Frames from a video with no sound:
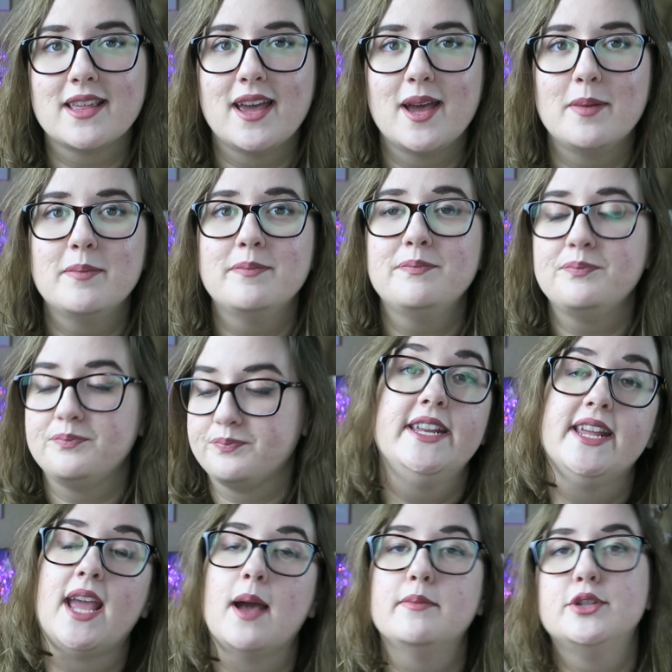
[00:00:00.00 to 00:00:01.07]
them,
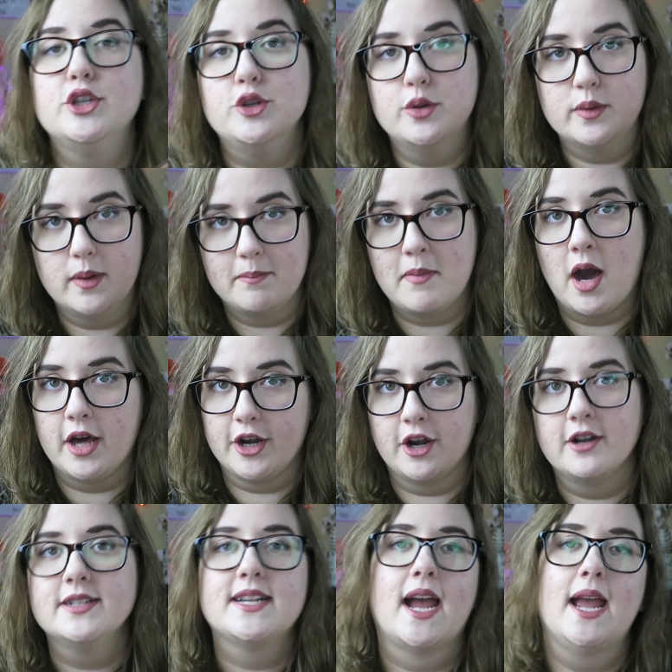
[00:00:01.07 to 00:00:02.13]
leading up to
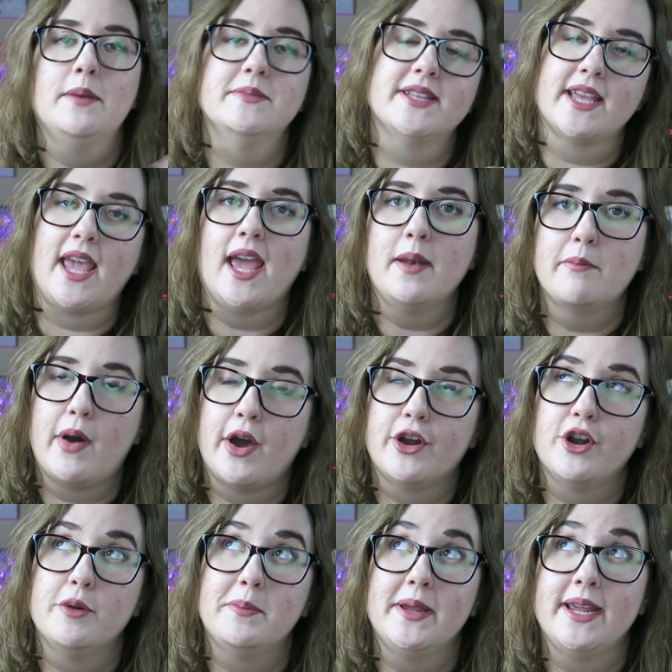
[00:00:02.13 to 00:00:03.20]
modern times. Again,
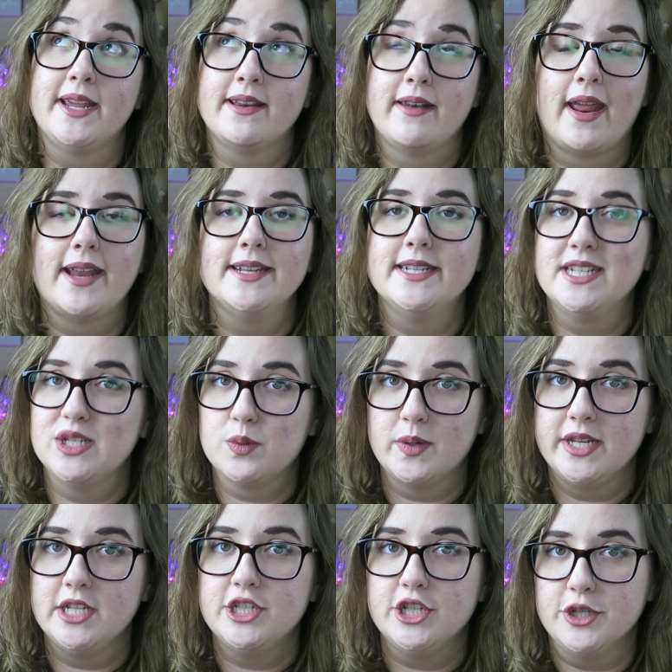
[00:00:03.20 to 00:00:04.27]
modern being
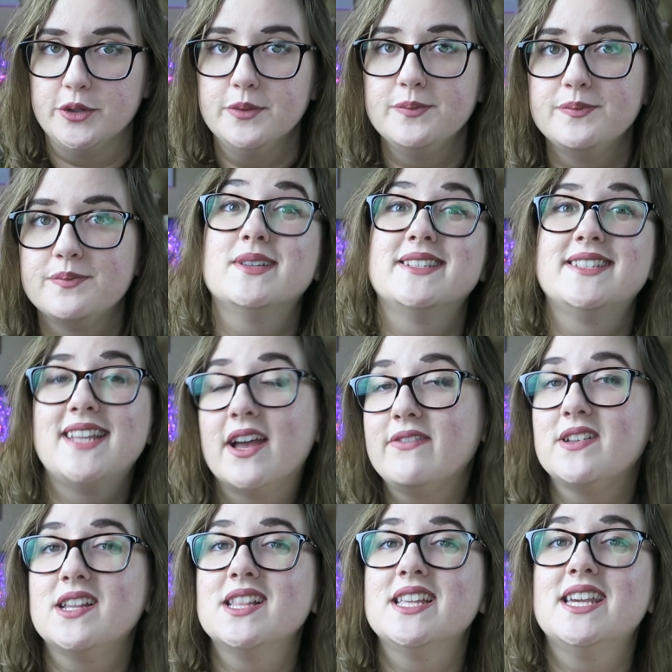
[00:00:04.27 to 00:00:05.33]
1922. I was
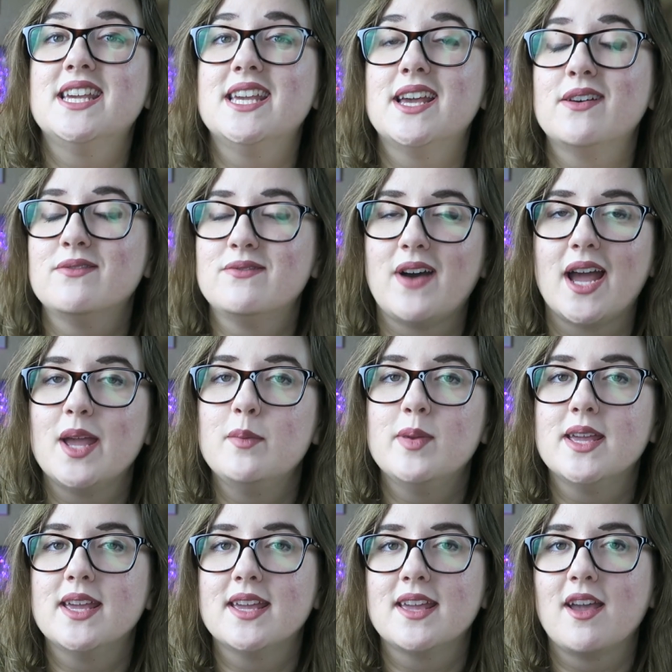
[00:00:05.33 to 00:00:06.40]
definitely
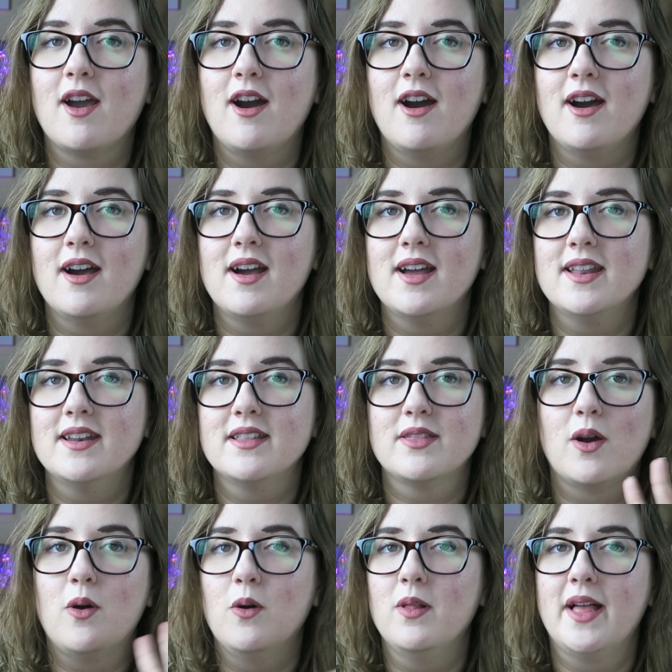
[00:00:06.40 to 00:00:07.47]
vibing on
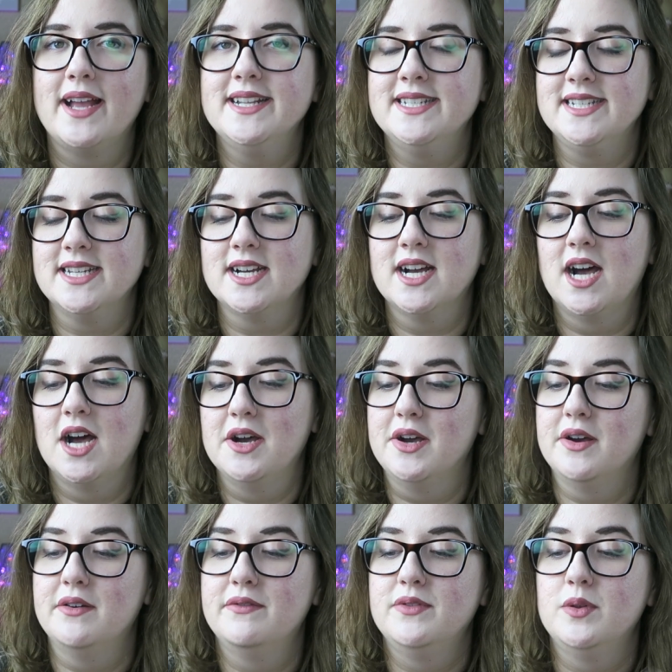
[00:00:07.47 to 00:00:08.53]
the whole idea
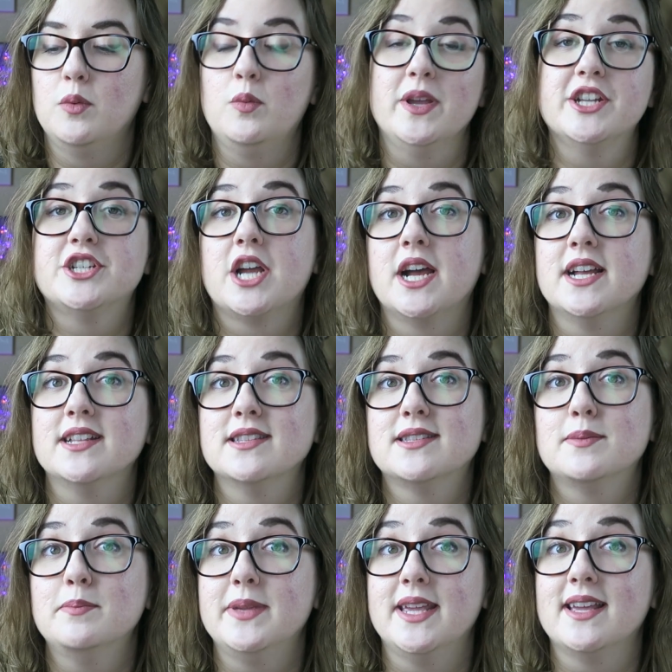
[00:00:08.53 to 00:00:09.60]
of the witch
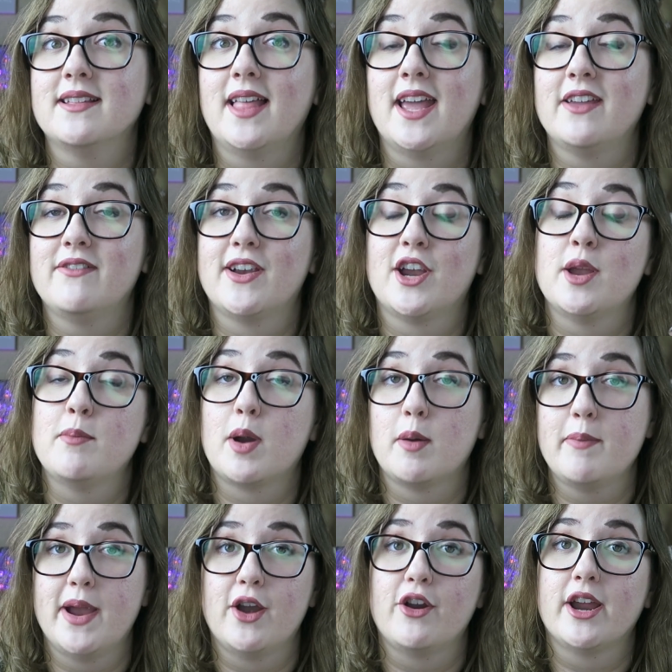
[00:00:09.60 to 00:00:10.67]
hunt being like very
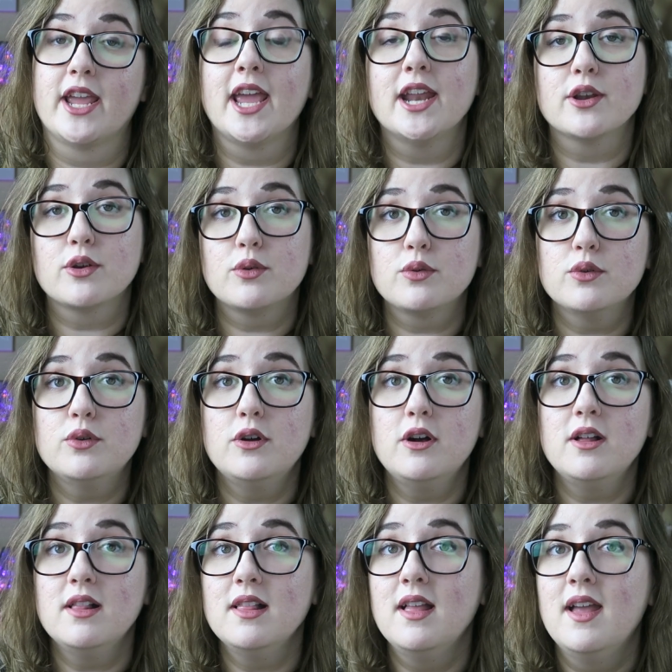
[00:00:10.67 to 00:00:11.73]
barbaric and
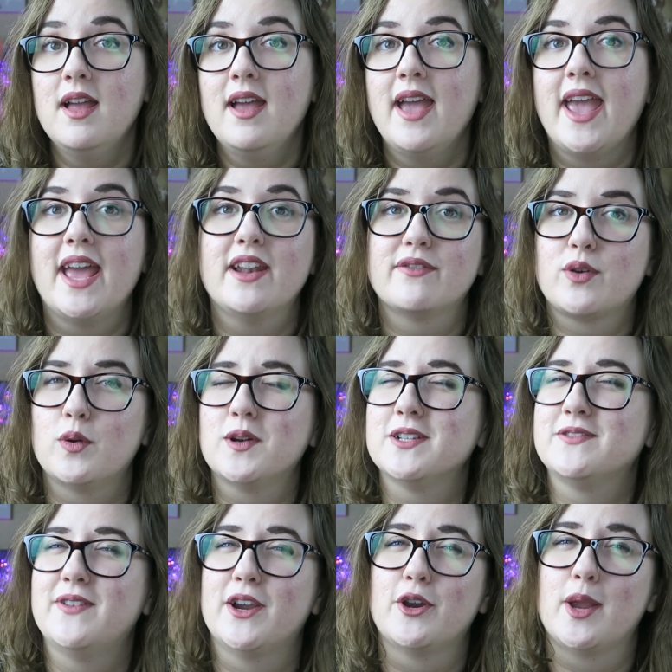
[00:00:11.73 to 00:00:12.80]
cruel, and of
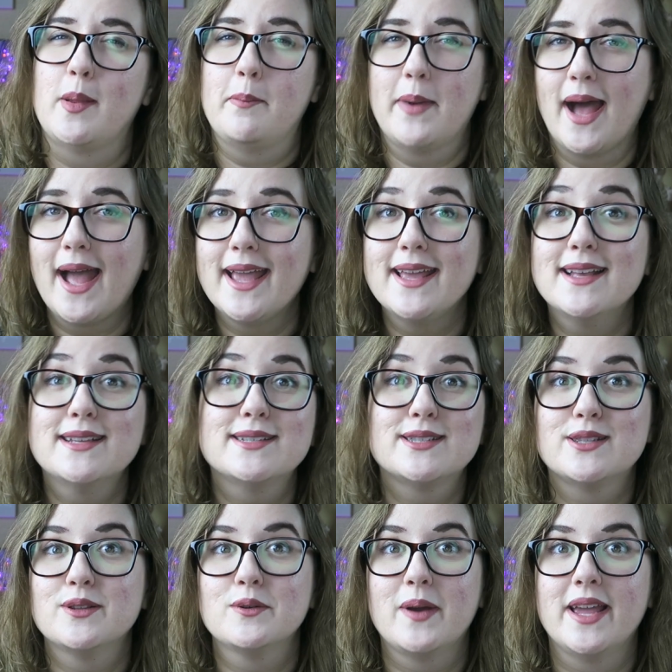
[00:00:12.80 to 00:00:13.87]
course very
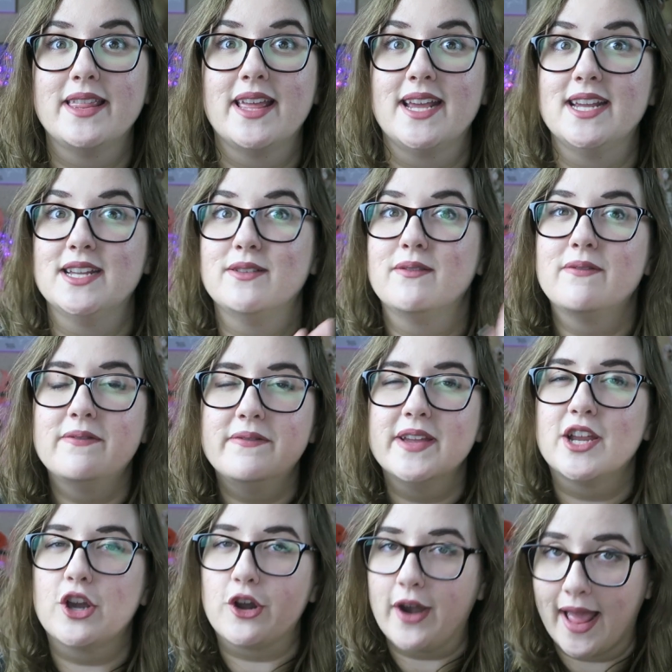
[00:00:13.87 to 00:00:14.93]
biased, the way they
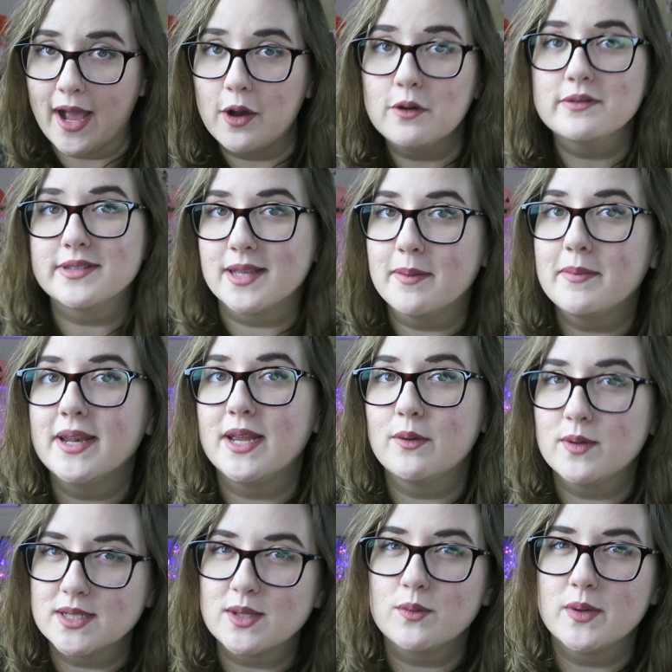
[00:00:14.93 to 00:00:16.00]
figured out
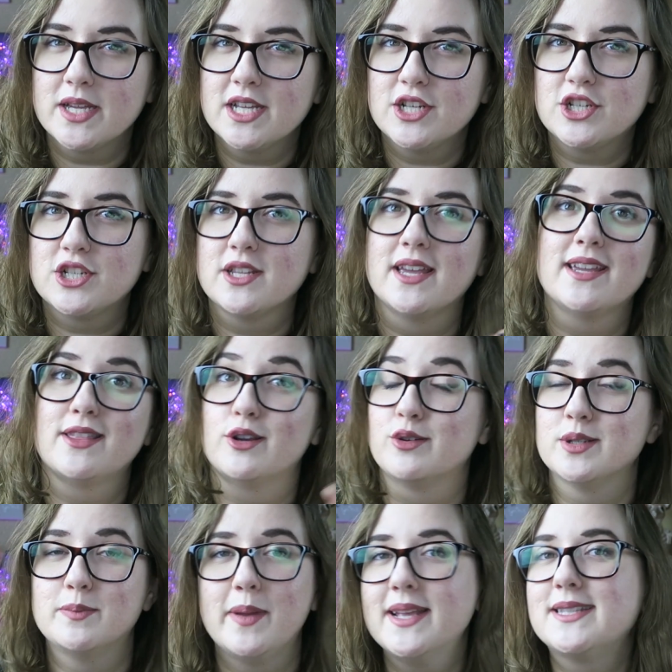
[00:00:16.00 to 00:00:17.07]
somebody was a witch. Like,
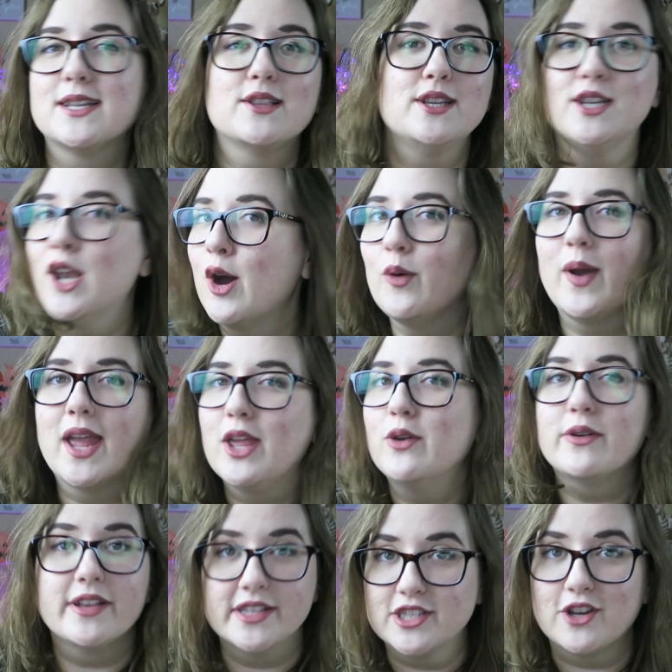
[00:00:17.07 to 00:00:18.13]
there is basically no way
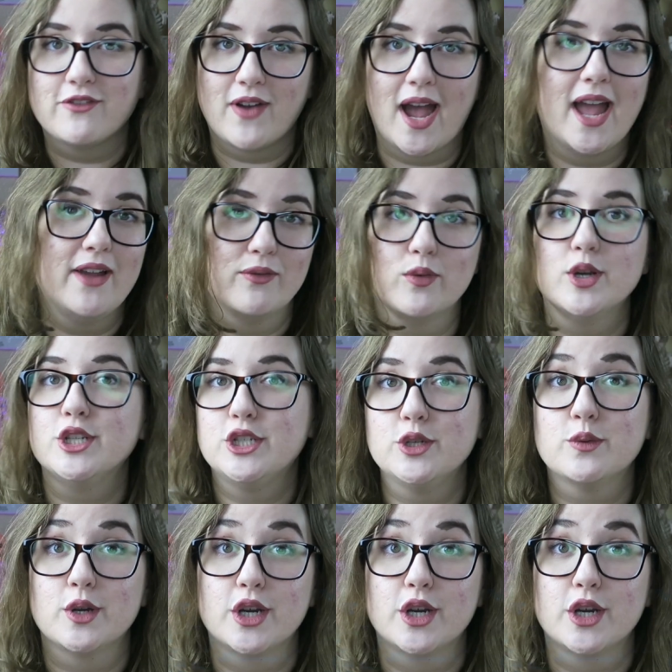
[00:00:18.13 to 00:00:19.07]
you could survive once you